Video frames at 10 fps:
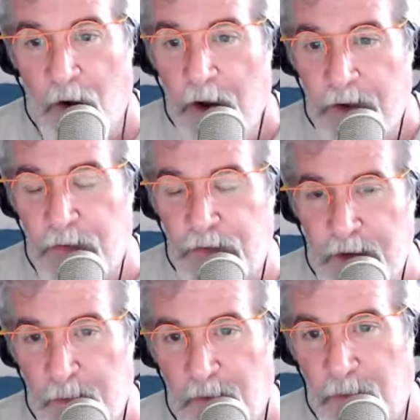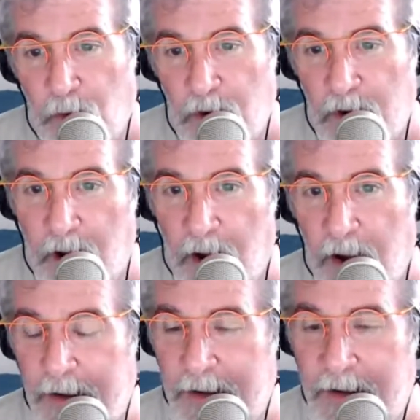You've seen him before.
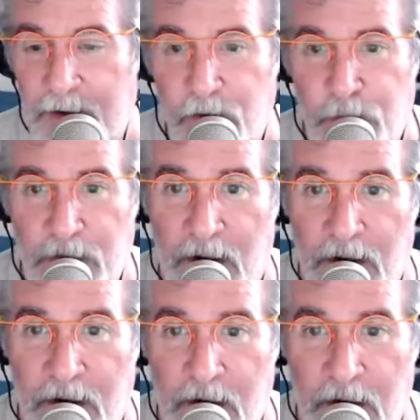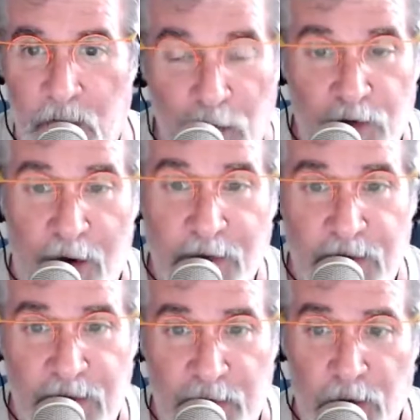He has been on What Drives Us
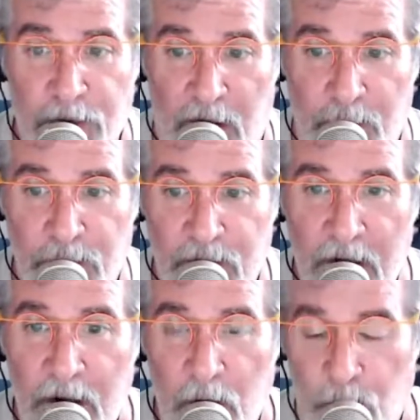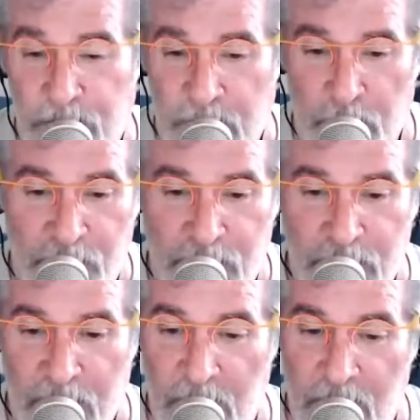several times with some of
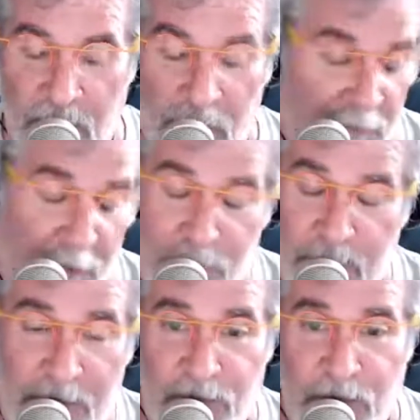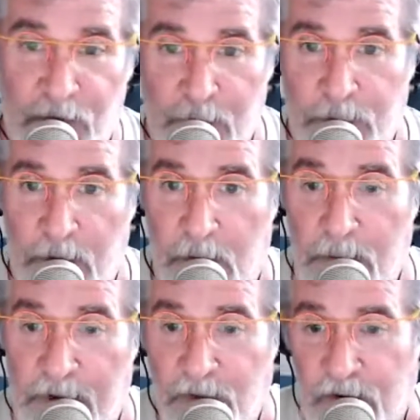his, he's developed an
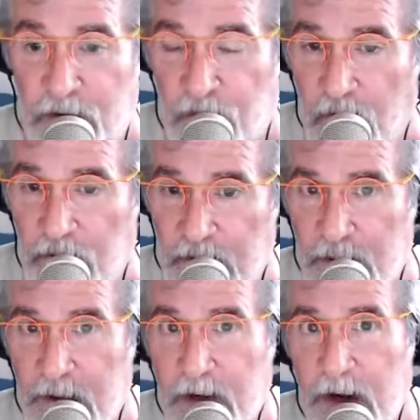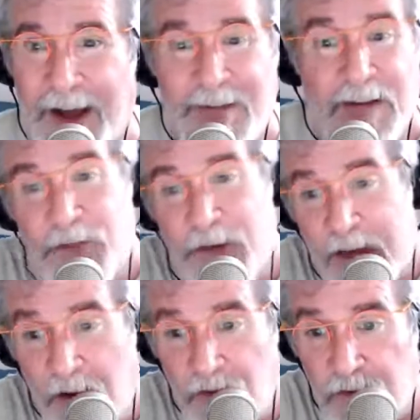amazing charging
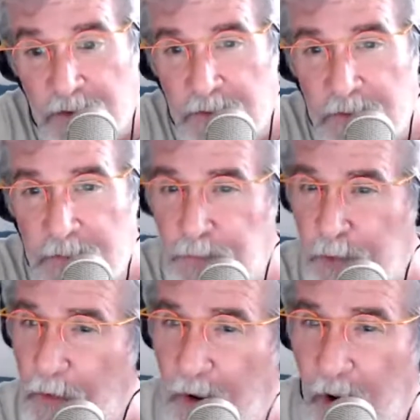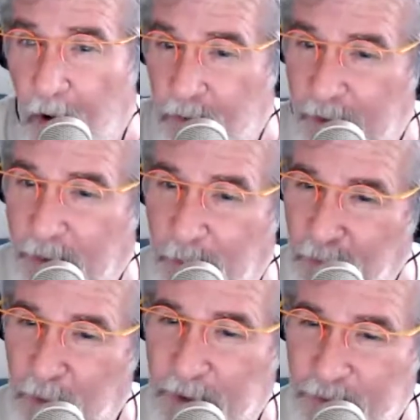identification protocol. Is that the
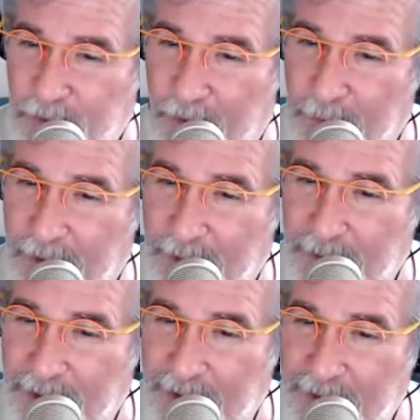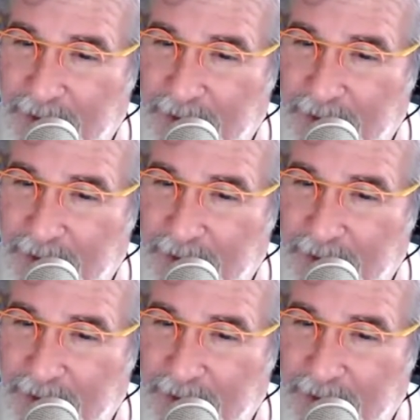best way to describe that, Matt?